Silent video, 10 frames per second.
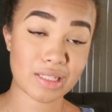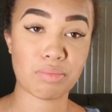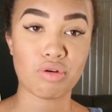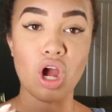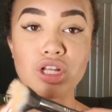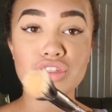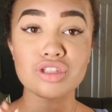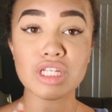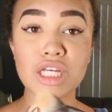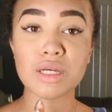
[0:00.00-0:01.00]
a
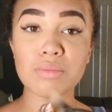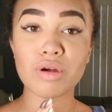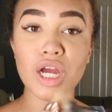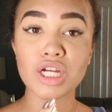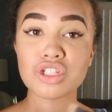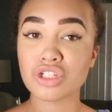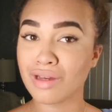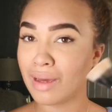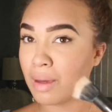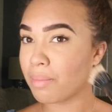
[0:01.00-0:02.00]
bronzing brush,
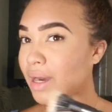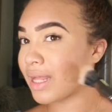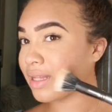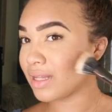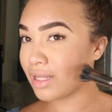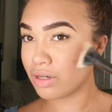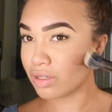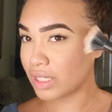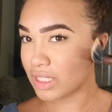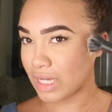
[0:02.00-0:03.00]
but I
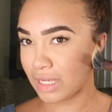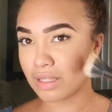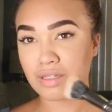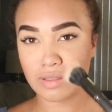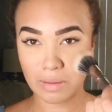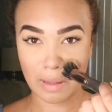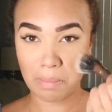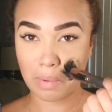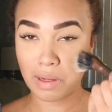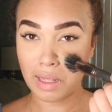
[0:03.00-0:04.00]
literally take this to like
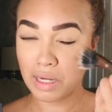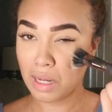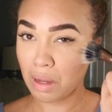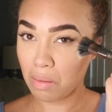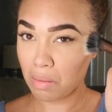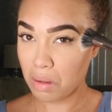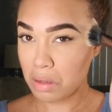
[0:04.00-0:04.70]
blend out